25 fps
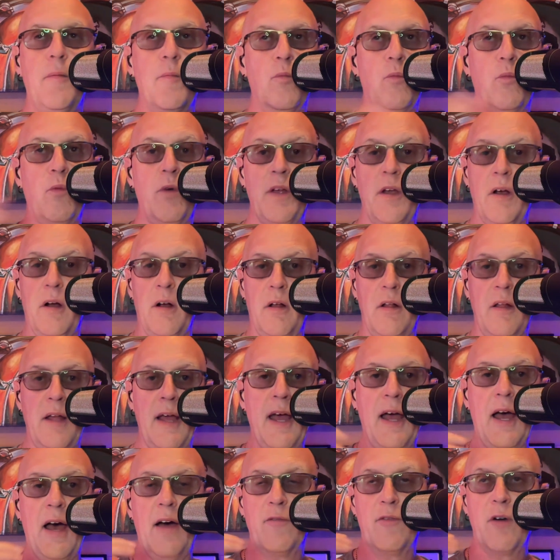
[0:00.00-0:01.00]
We all
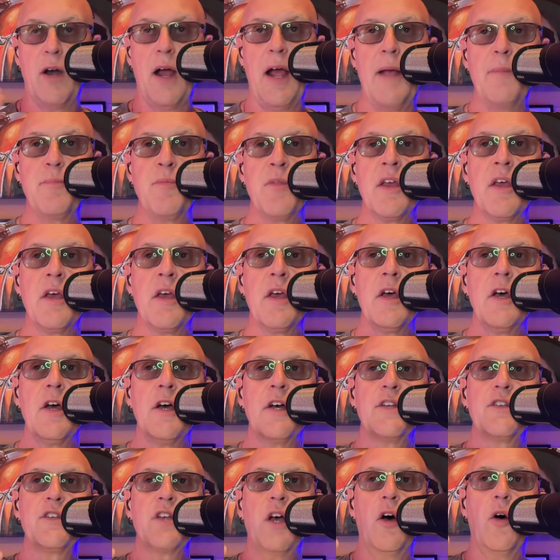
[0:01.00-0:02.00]
have, right?
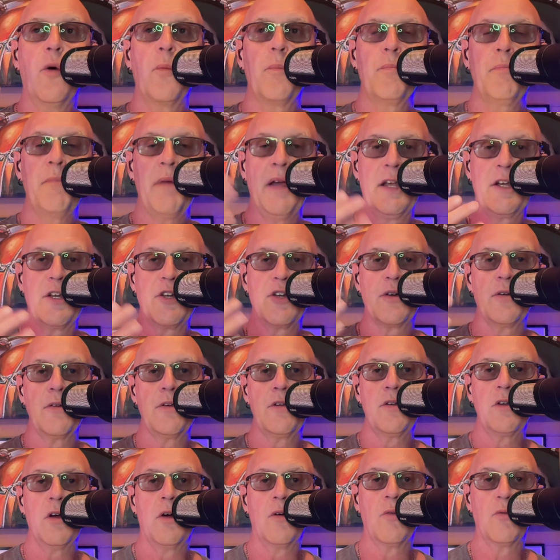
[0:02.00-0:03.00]
So make sure
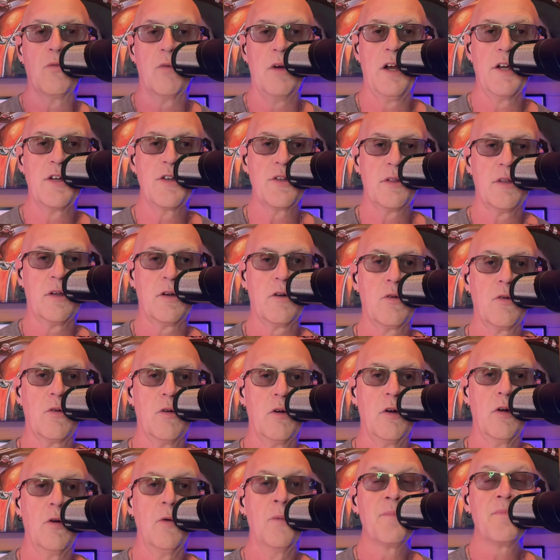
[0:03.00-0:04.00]
you don't rush the
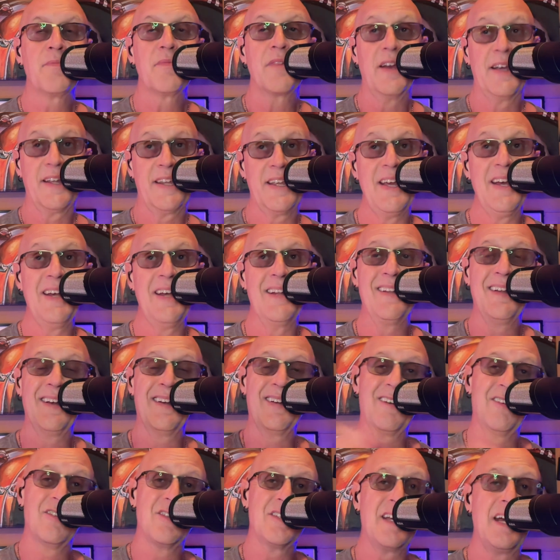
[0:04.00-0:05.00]
crew. Again, that
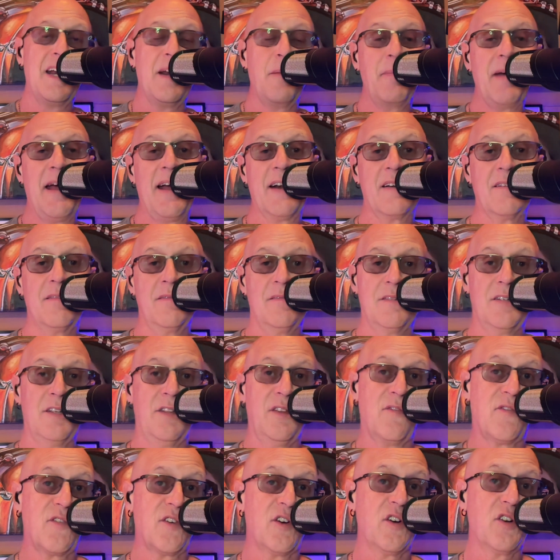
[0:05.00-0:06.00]
goes kind of back to
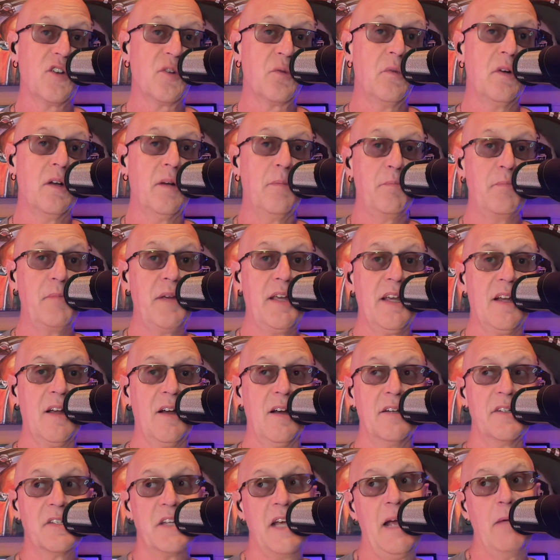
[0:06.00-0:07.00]
the first one, being
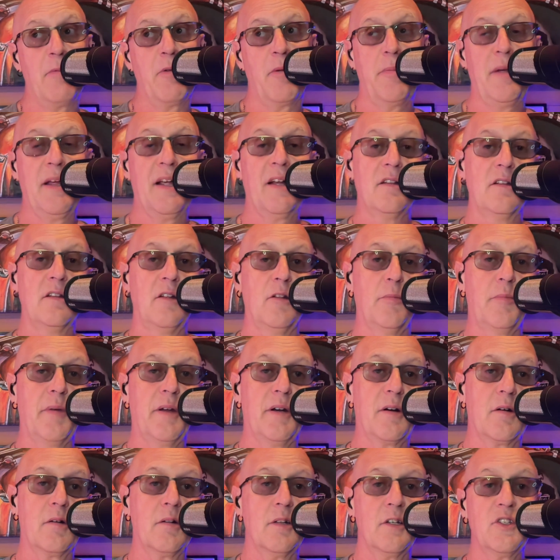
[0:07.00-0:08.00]
on time or being a little bit
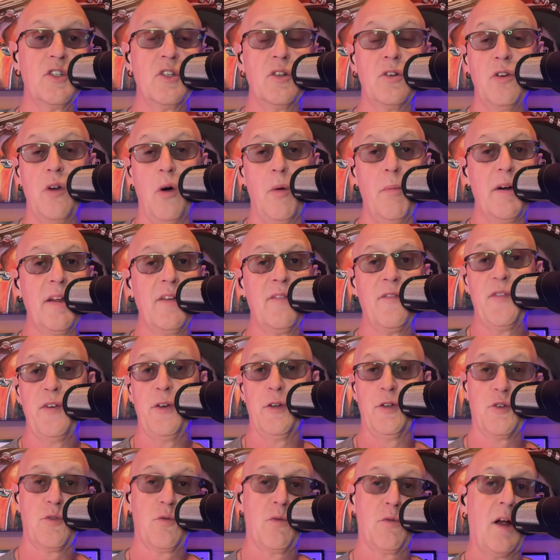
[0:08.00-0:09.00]
early, so nobody
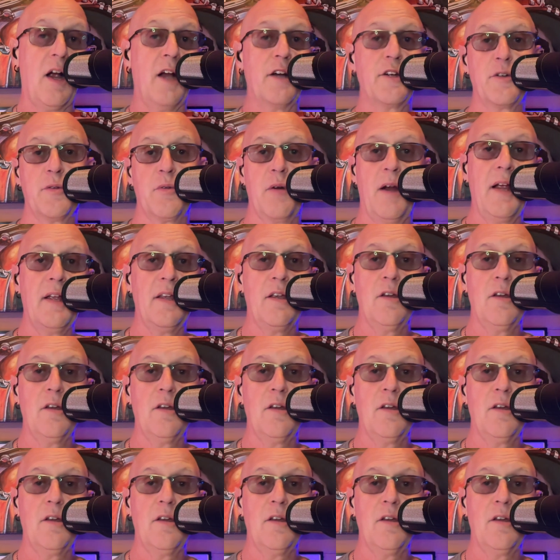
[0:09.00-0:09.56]
feels rushed, right?